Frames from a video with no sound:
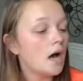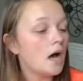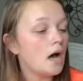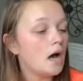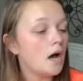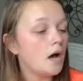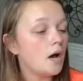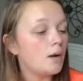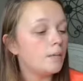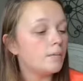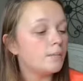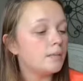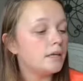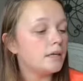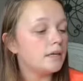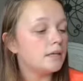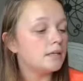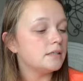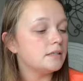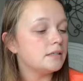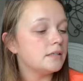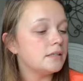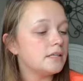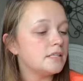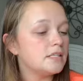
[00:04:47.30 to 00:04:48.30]
Um,
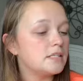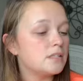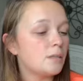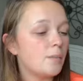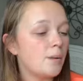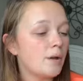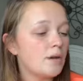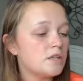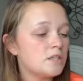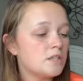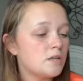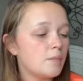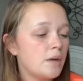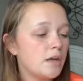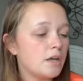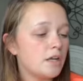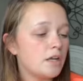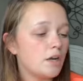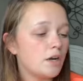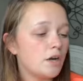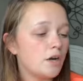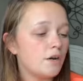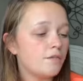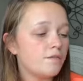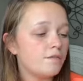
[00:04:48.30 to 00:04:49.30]
and it's supposed to
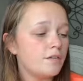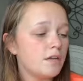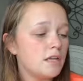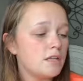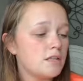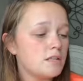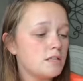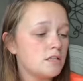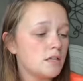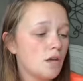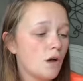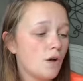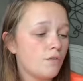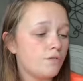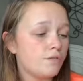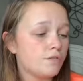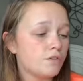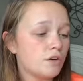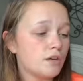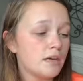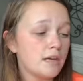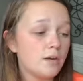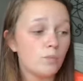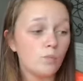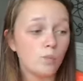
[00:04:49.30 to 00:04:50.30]
make your feet
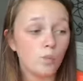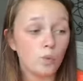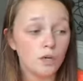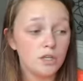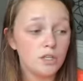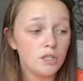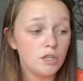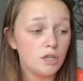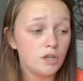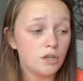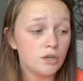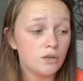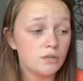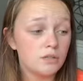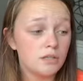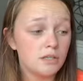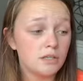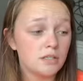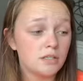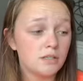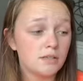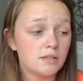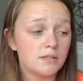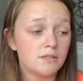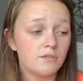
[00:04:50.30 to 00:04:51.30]
softer in one use.
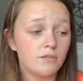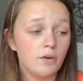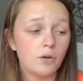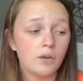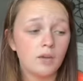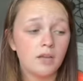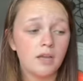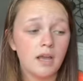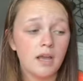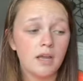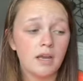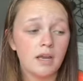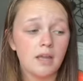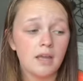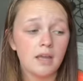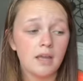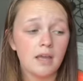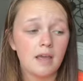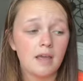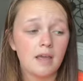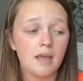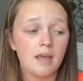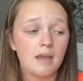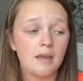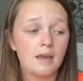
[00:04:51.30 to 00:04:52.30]
It's exfoliating
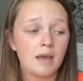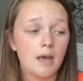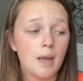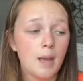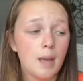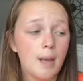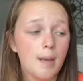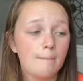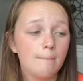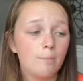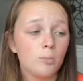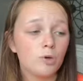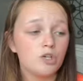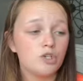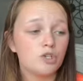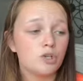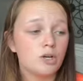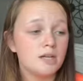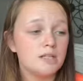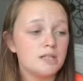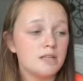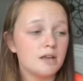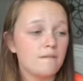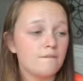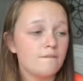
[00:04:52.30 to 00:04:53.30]
and
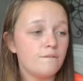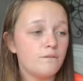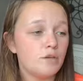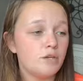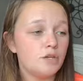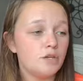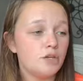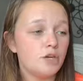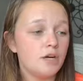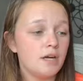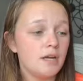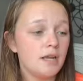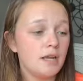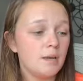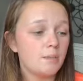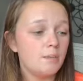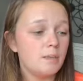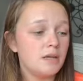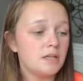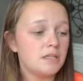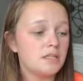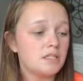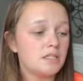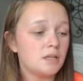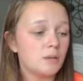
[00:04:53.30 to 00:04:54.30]
moisturizing foot cream.
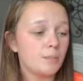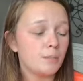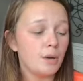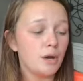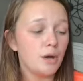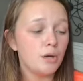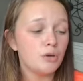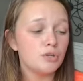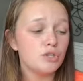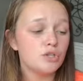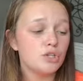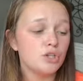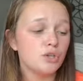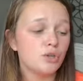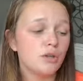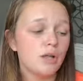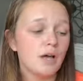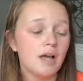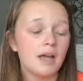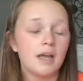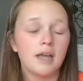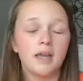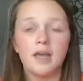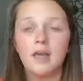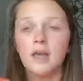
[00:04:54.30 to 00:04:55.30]
It's supposed to
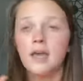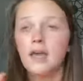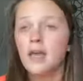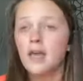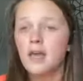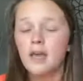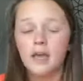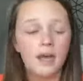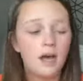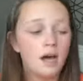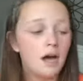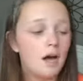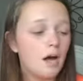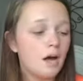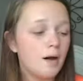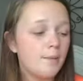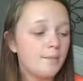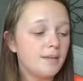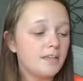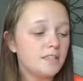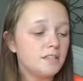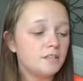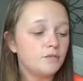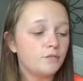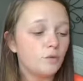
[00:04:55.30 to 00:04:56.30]
like,
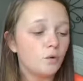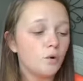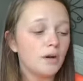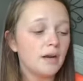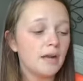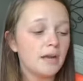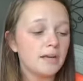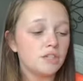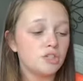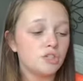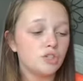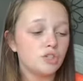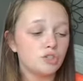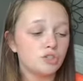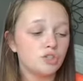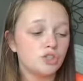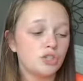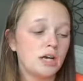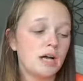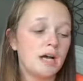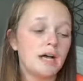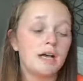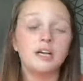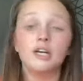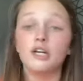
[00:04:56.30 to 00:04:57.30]
um, it's for extra
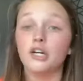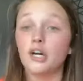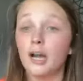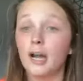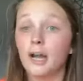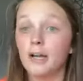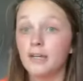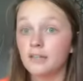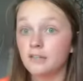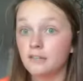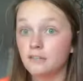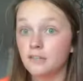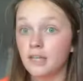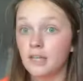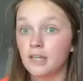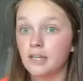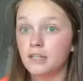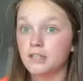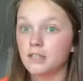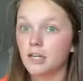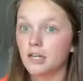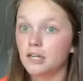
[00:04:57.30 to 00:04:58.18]
dry cracked feet.